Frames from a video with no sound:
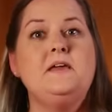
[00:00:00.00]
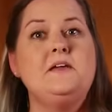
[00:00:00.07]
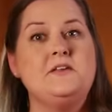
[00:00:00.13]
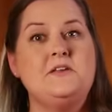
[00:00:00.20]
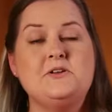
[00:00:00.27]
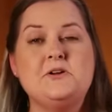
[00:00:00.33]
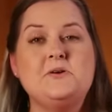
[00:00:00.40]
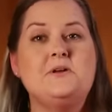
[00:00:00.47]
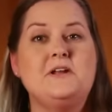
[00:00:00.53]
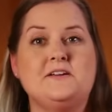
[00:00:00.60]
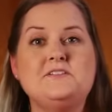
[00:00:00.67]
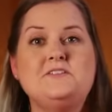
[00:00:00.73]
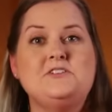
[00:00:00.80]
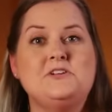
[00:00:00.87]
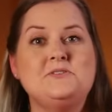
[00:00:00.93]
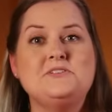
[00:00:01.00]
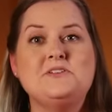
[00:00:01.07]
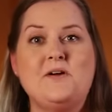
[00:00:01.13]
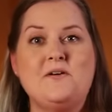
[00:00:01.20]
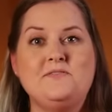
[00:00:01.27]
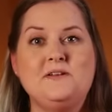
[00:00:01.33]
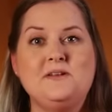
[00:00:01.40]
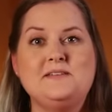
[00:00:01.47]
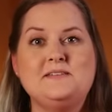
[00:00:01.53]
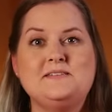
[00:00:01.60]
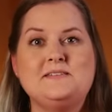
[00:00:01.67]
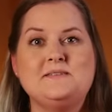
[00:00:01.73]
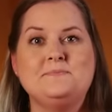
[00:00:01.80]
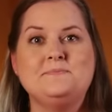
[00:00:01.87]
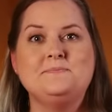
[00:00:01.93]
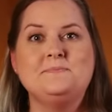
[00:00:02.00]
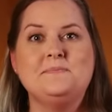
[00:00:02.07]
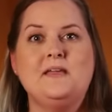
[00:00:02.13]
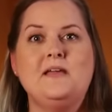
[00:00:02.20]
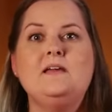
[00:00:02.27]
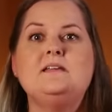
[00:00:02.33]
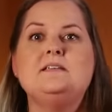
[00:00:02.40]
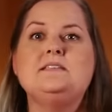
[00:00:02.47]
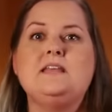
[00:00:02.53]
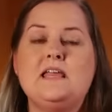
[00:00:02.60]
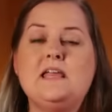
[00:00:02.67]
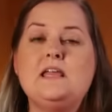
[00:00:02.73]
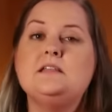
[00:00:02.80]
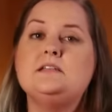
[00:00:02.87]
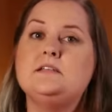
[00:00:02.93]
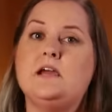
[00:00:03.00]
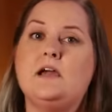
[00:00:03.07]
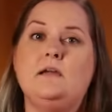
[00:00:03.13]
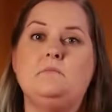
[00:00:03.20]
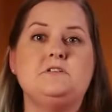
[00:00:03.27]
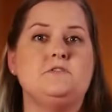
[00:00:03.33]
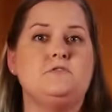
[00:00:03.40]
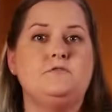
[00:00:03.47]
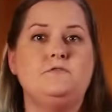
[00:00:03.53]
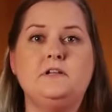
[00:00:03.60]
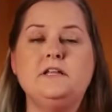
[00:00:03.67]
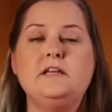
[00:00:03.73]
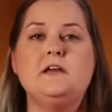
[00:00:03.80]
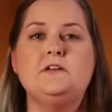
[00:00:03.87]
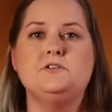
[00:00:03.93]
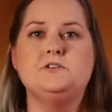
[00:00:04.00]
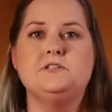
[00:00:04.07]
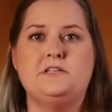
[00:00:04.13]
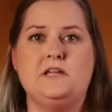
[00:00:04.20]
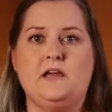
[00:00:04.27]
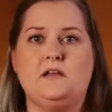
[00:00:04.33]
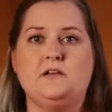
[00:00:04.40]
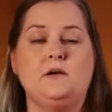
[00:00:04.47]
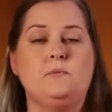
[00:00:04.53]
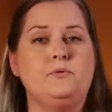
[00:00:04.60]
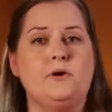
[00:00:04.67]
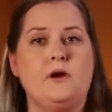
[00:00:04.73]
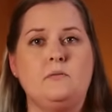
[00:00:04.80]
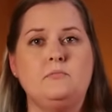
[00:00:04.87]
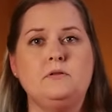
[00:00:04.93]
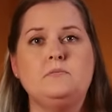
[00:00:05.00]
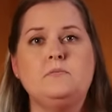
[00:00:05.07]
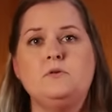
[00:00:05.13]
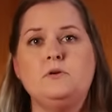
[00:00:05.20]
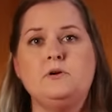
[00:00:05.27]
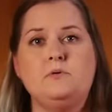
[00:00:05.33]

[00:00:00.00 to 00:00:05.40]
You know what else shows confidence? Taking the time to fully understand a problem or